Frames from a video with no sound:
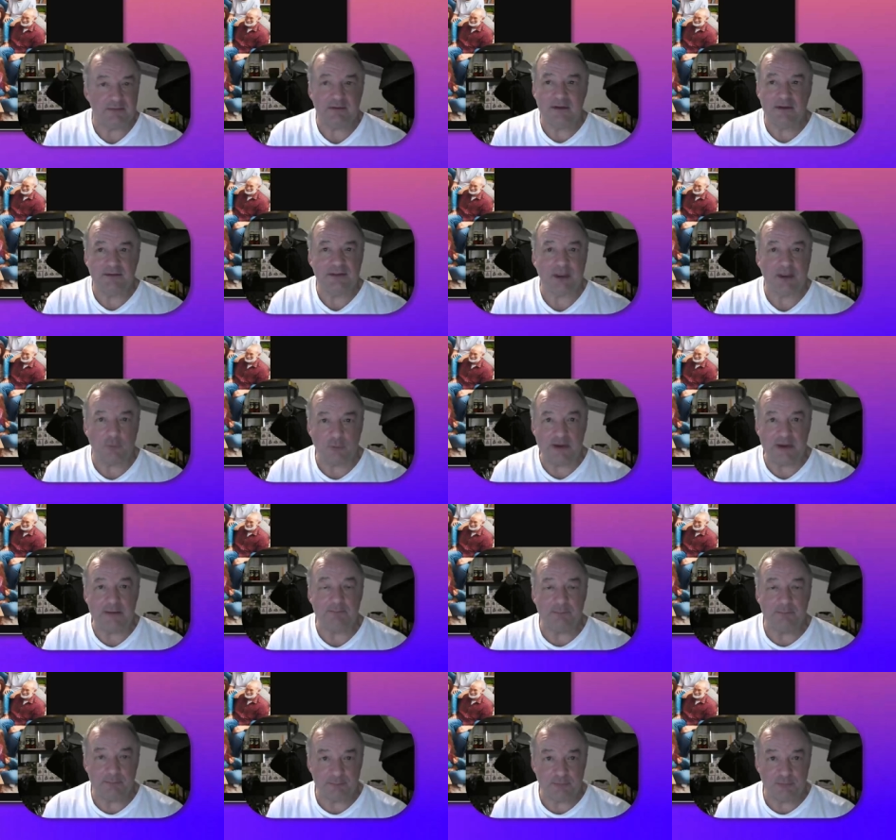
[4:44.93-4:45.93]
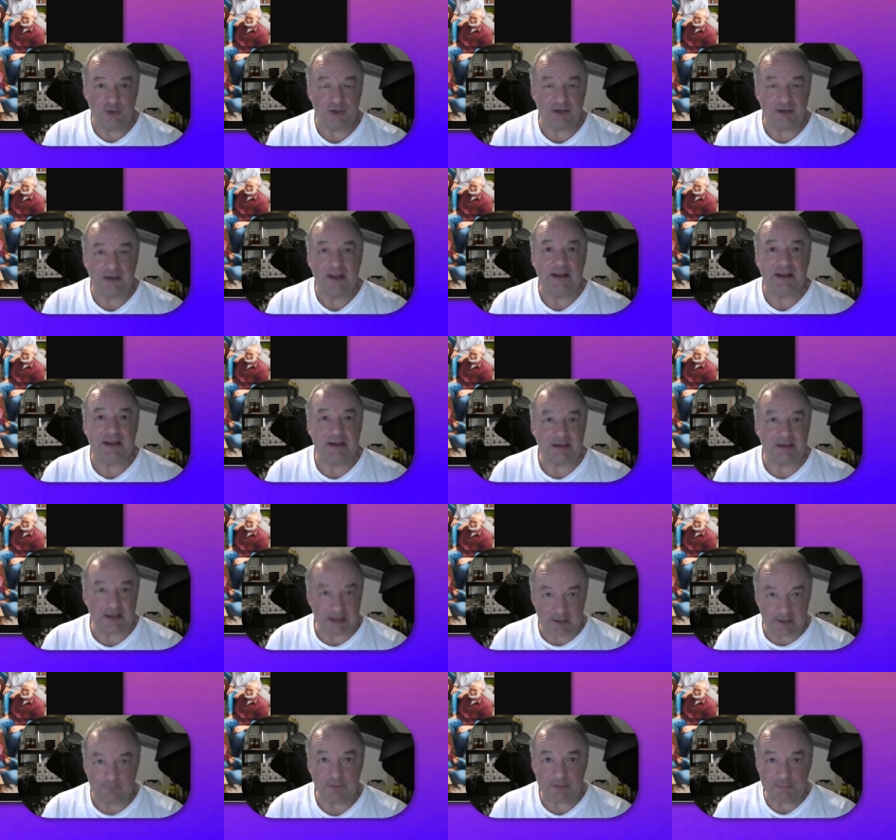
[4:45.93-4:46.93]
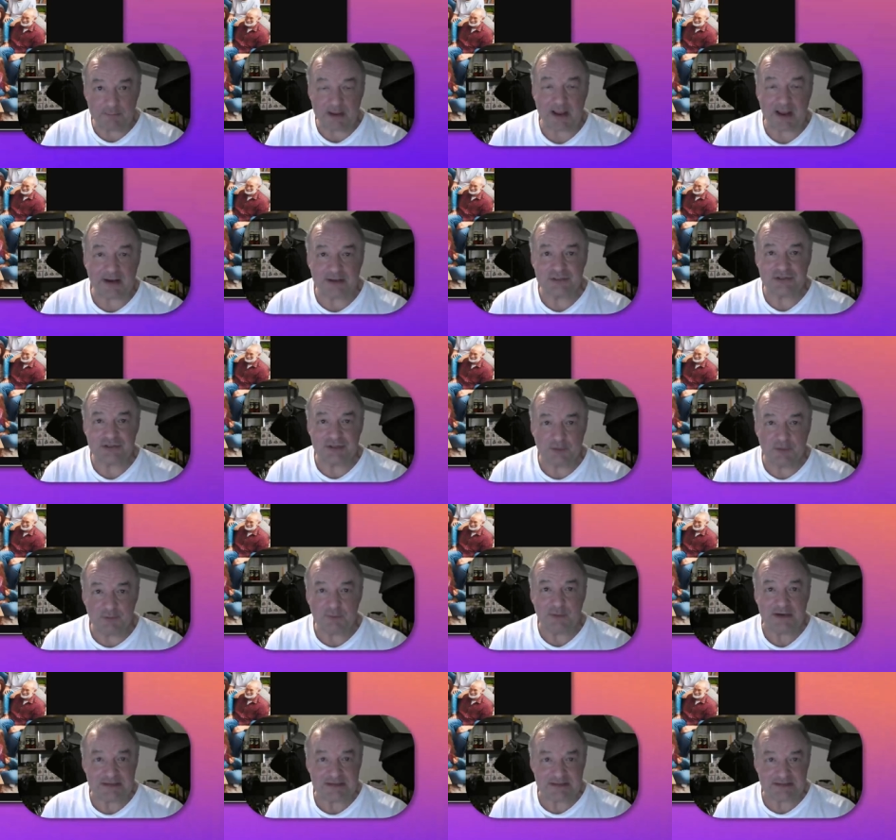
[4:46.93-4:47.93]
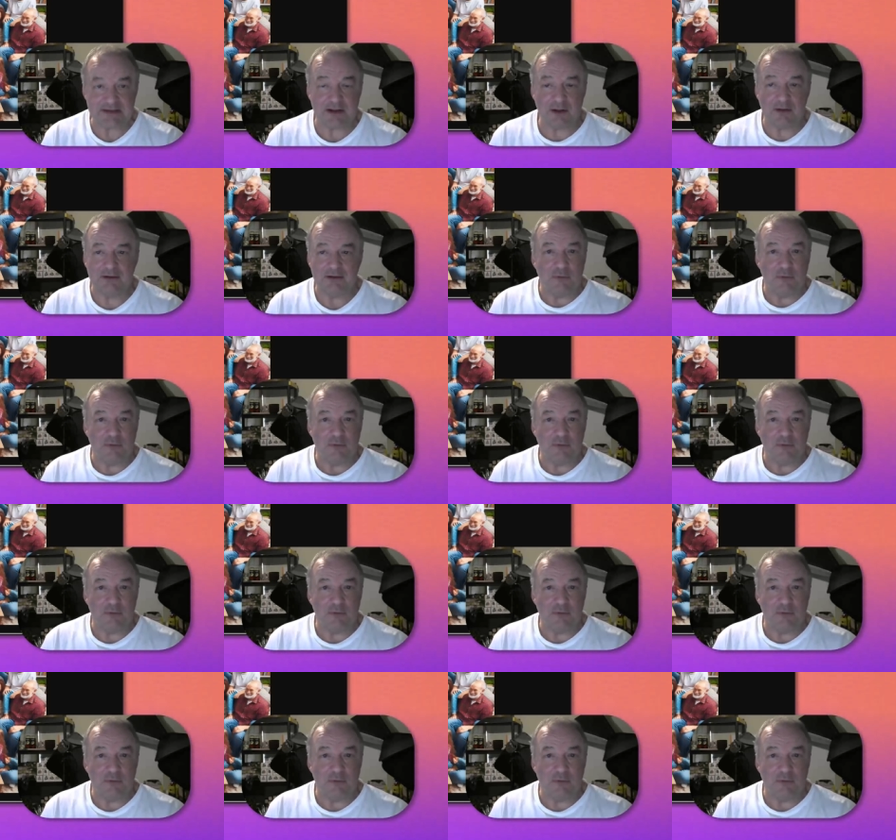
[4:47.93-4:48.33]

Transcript: that we put in every package that we sell.